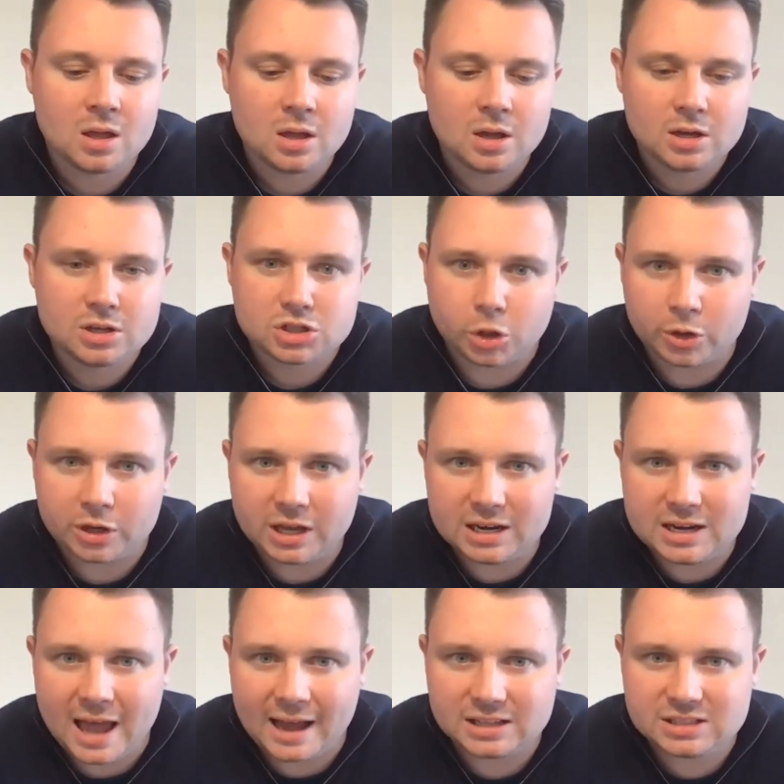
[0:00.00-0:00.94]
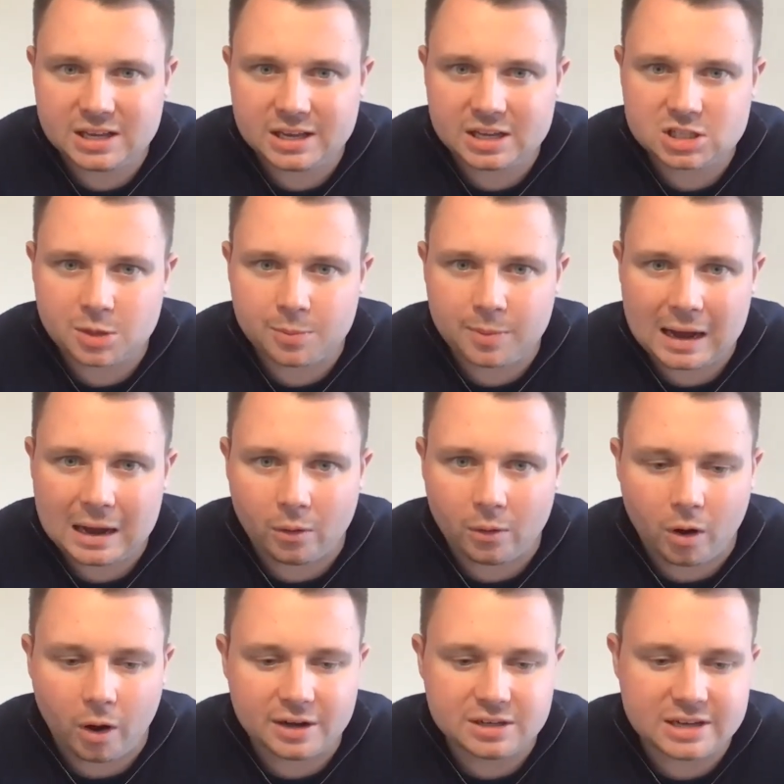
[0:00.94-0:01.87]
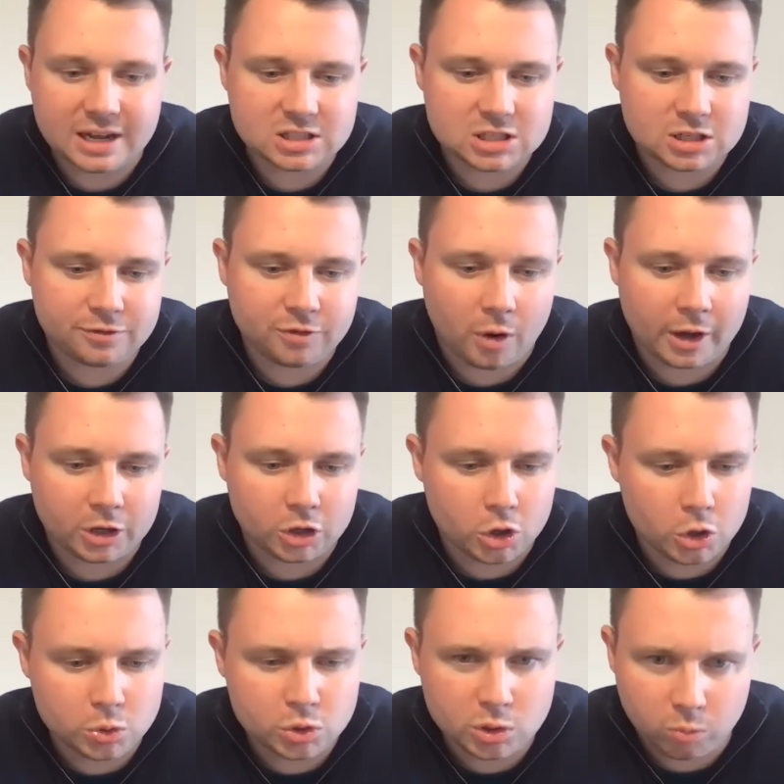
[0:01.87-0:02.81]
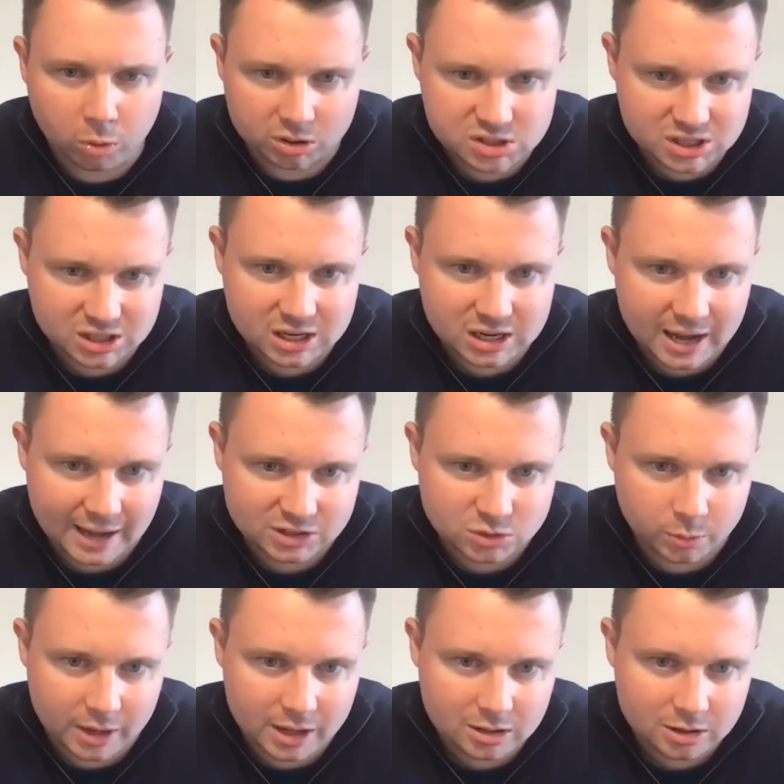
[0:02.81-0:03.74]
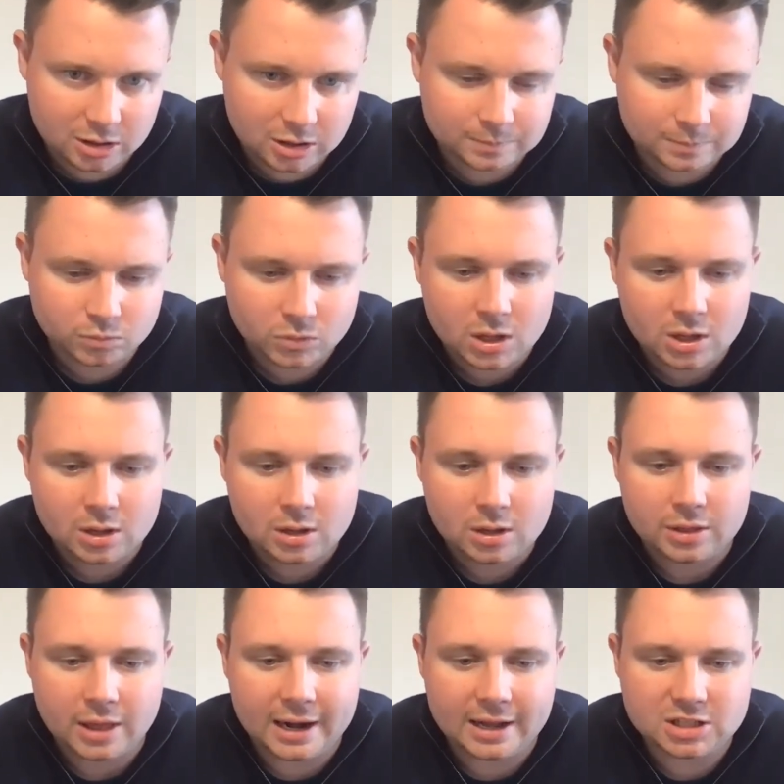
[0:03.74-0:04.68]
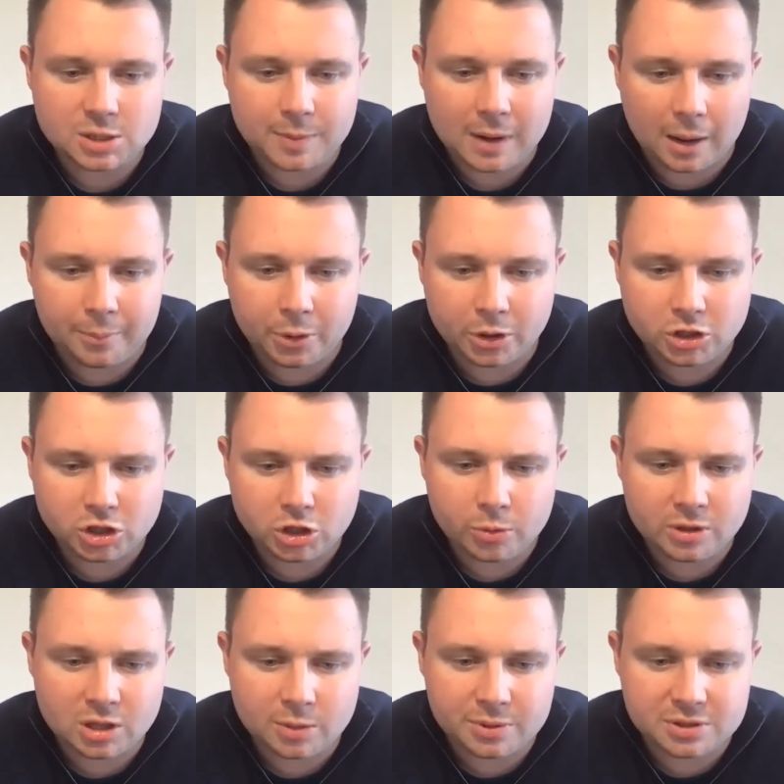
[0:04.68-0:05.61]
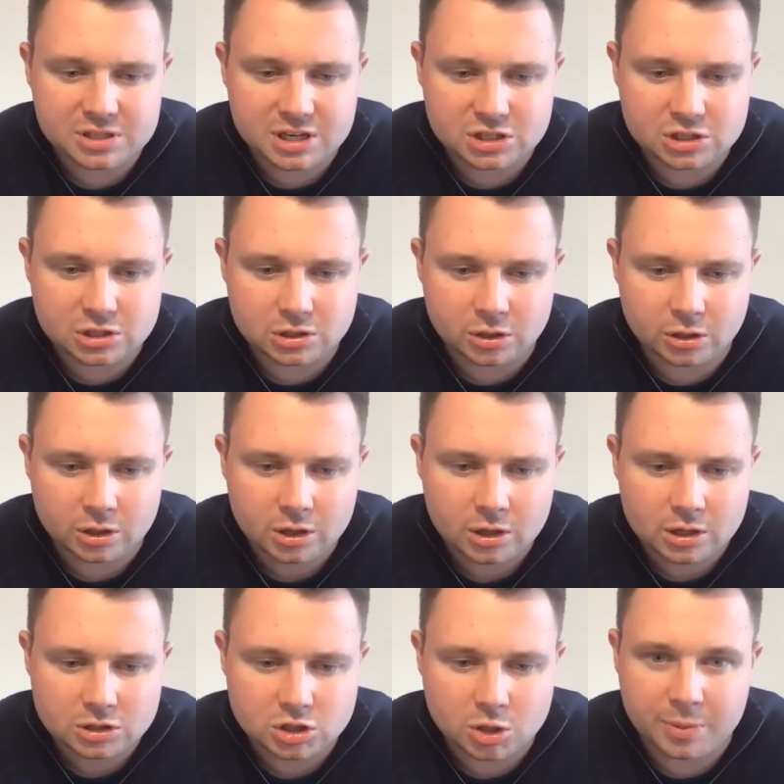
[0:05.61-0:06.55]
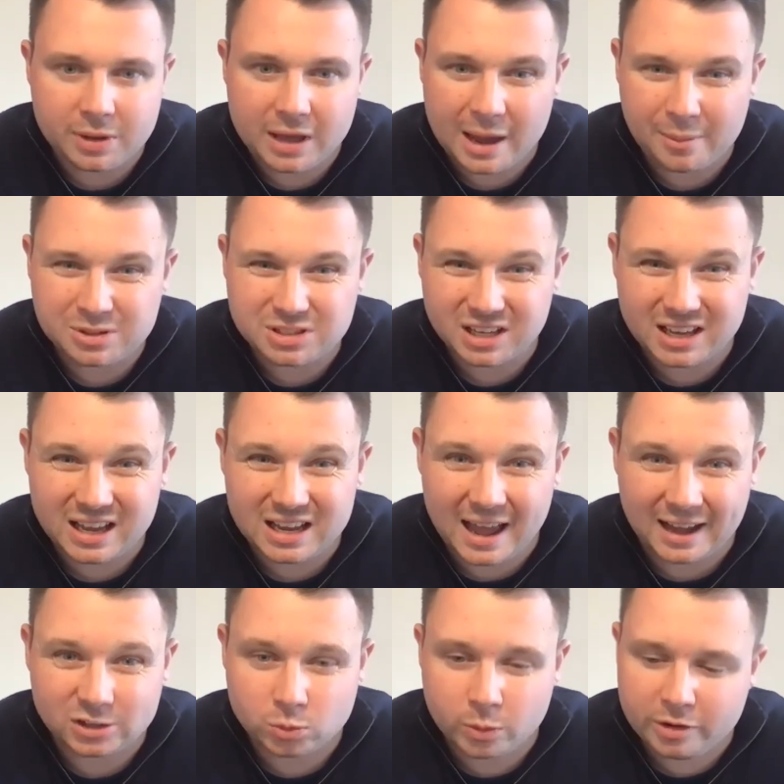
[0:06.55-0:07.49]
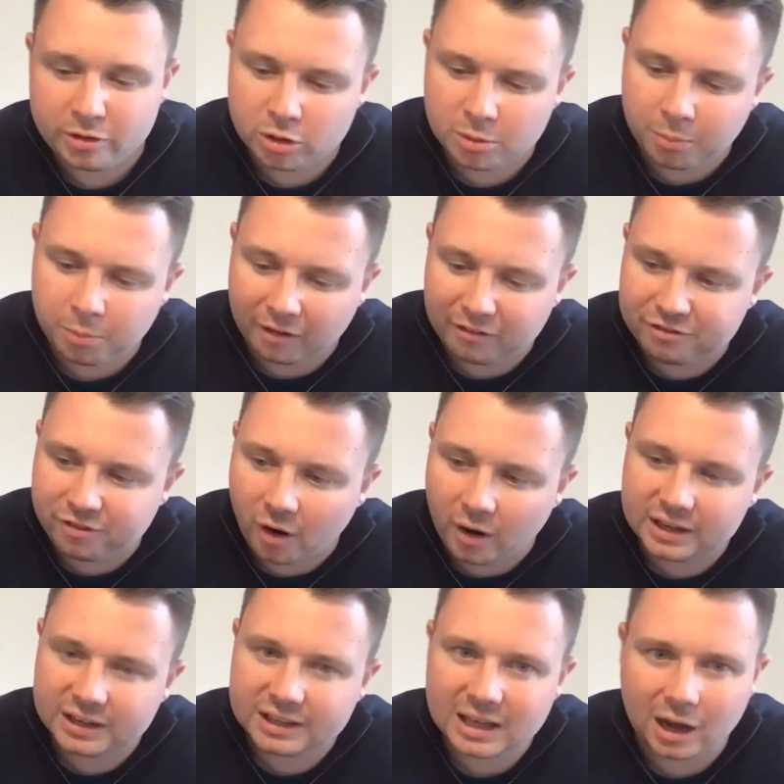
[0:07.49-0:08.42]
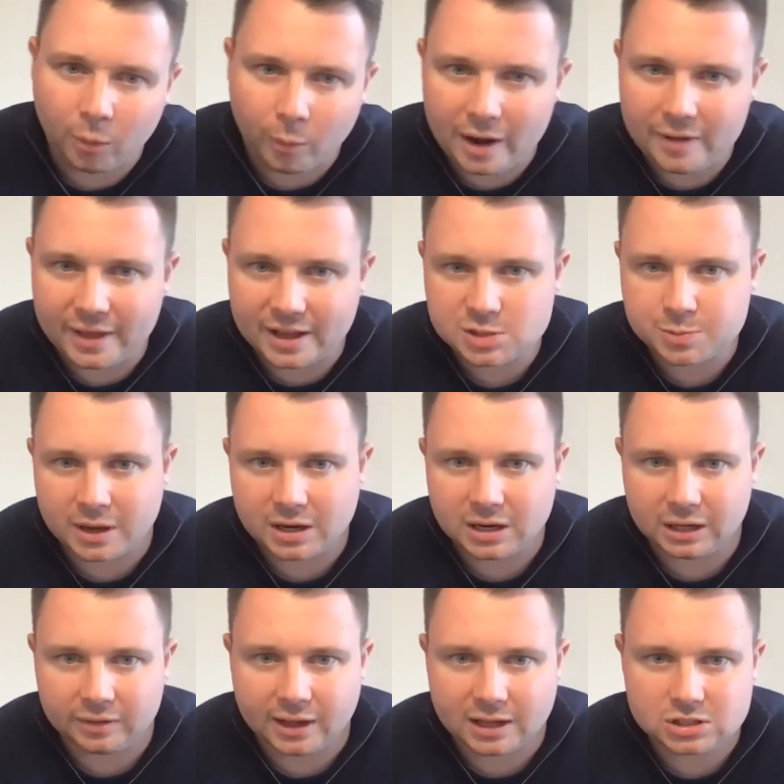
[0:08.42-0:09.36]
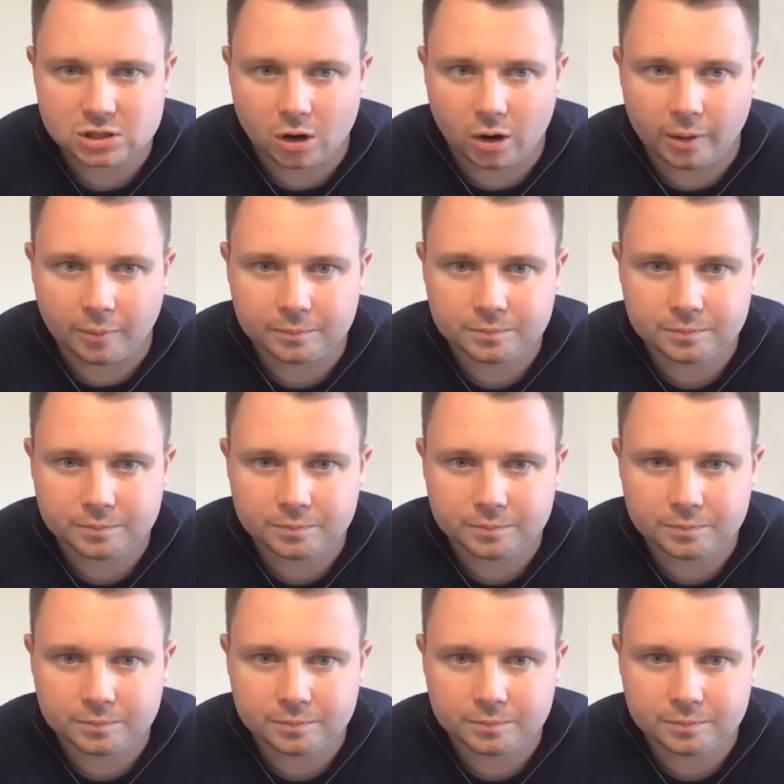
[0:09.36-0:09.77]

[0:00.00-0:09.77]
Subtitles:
So connecting is about identifying who you want to connect with. Then it's about putting you in the position to be able to connect with them by finding out where they're spending their time.